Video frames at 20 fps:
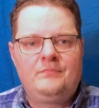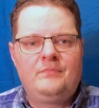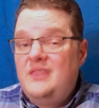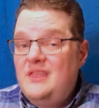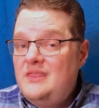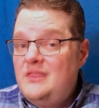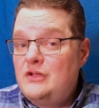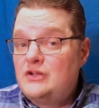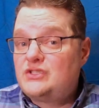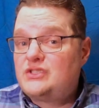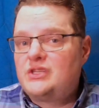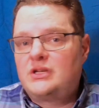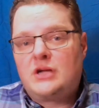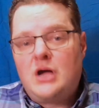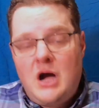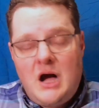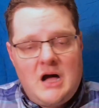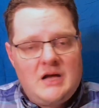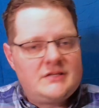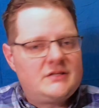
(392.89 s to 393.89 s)
Then there's the
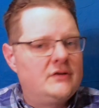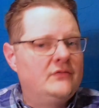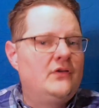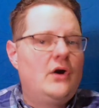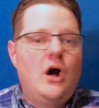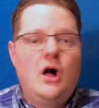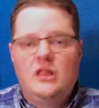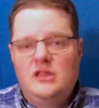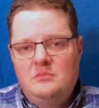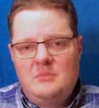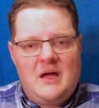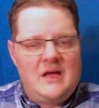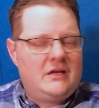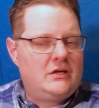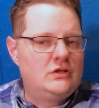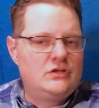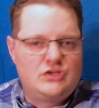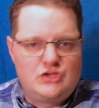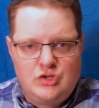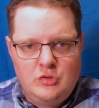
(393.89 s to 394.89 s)
cost of all of my
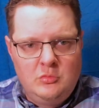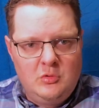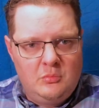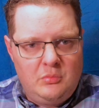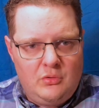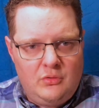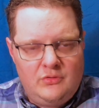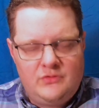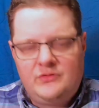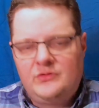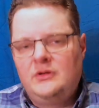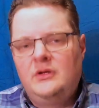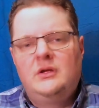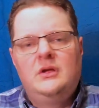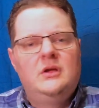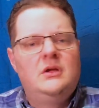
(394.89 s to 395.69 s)
consumables.